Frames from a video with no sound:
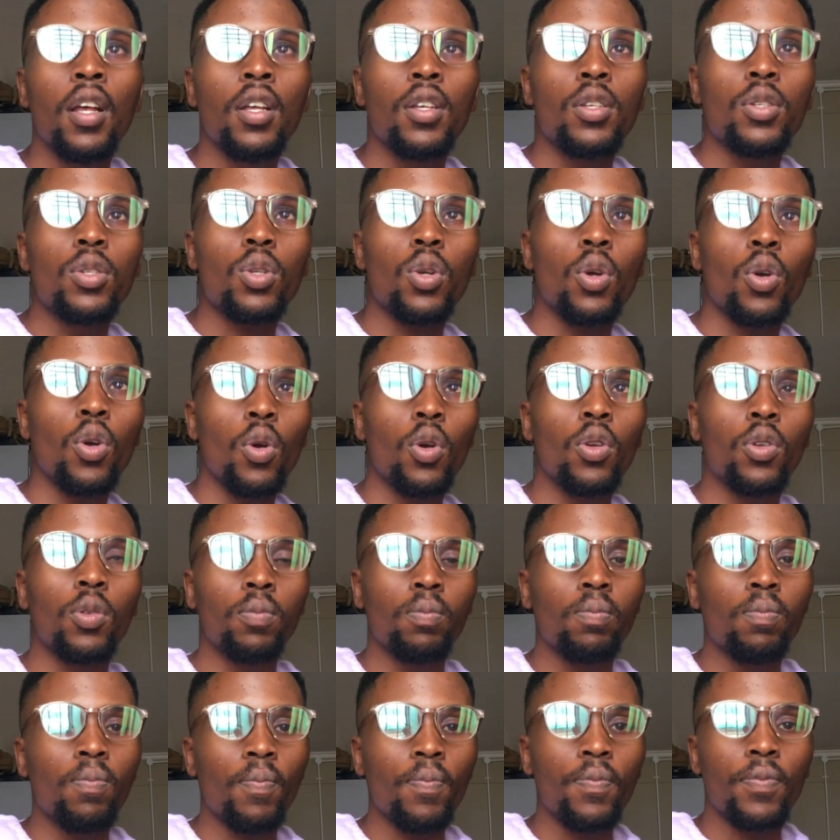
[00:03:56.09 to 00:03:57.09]
So
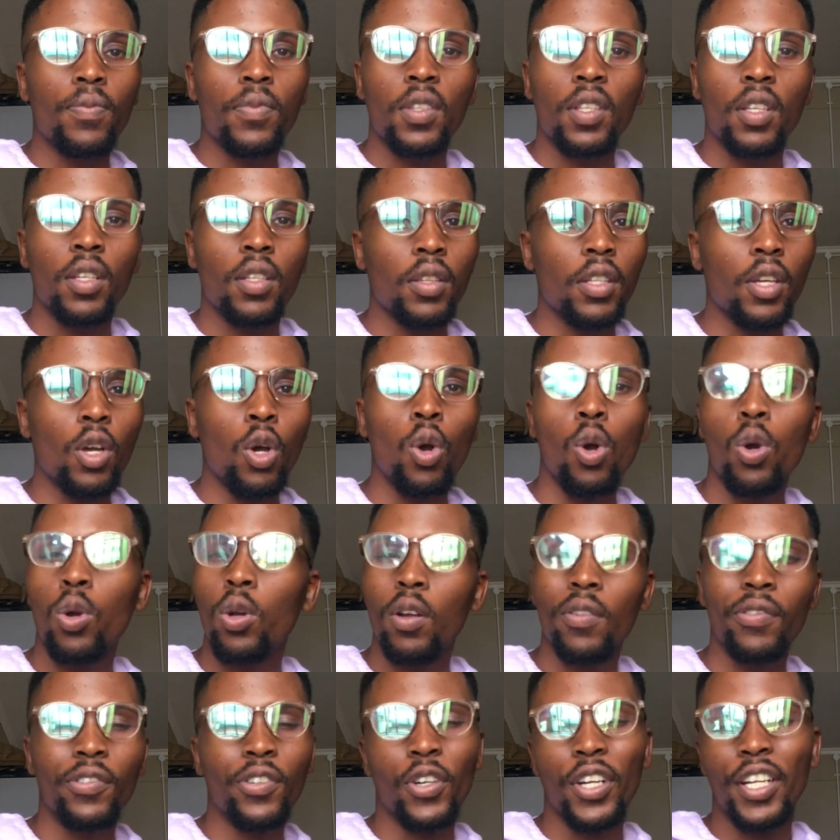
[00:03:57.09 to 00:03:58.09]
the whole
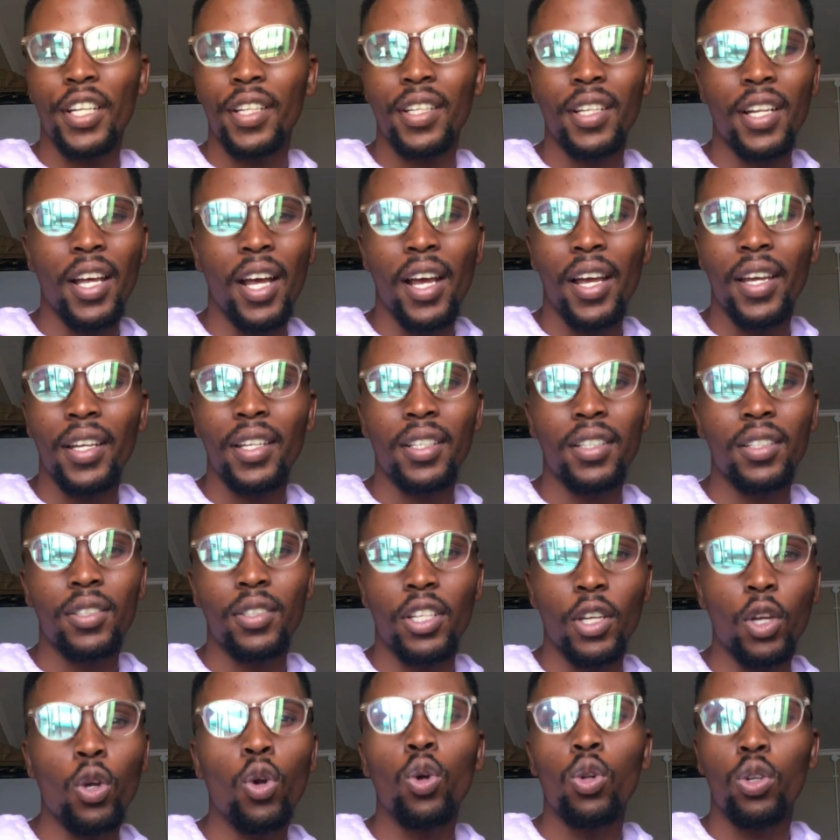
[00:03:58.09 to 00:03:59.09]
of grade 9,
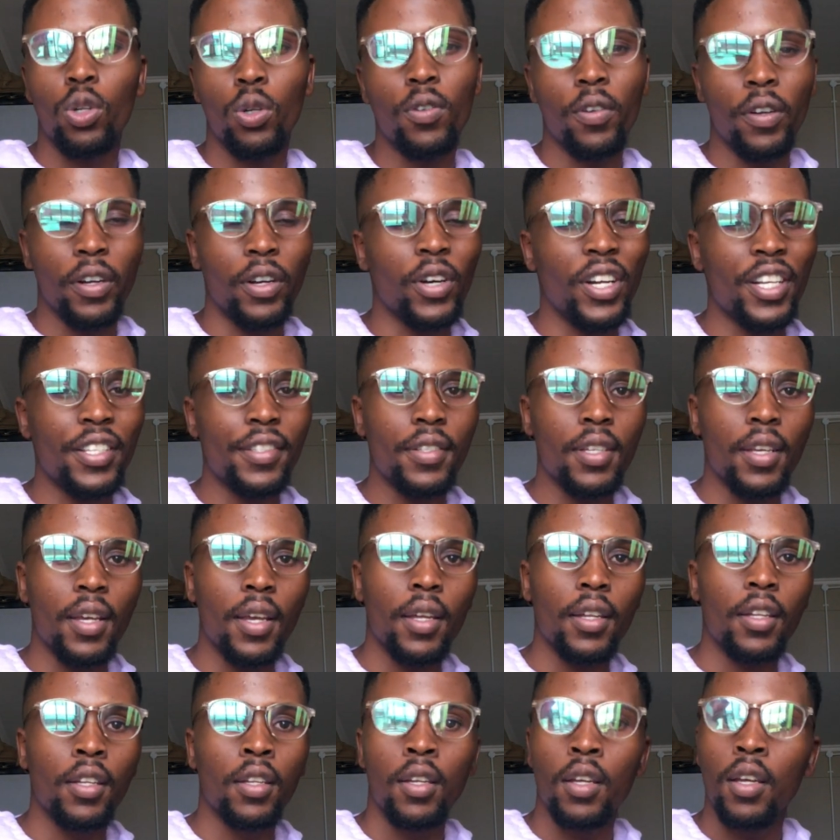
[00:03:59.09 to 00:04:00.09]
the whole of grade
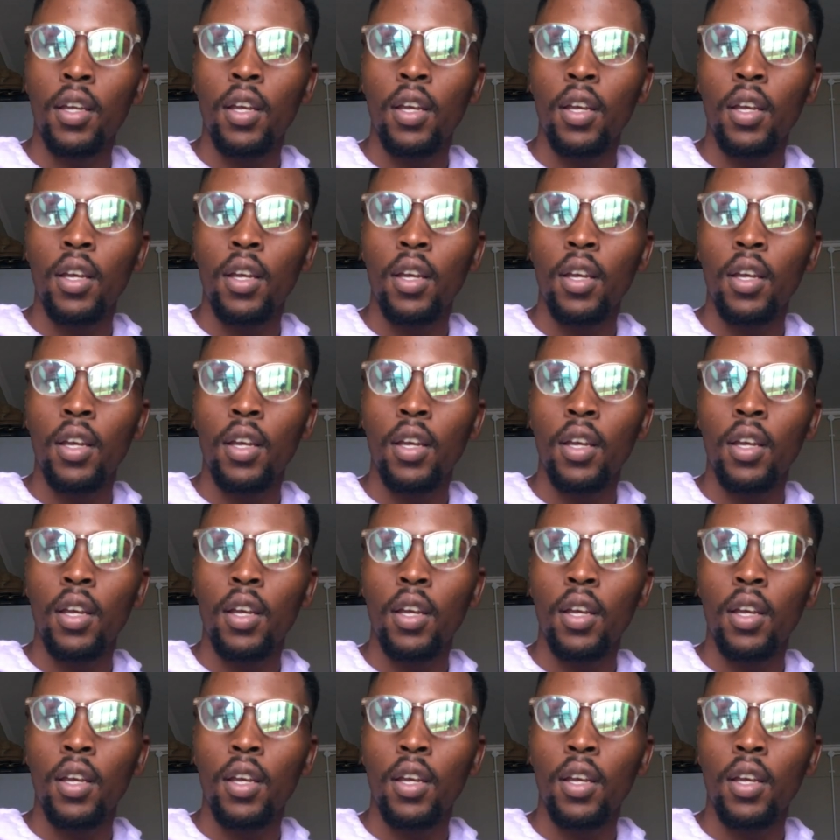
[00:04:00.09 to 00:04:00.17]
10,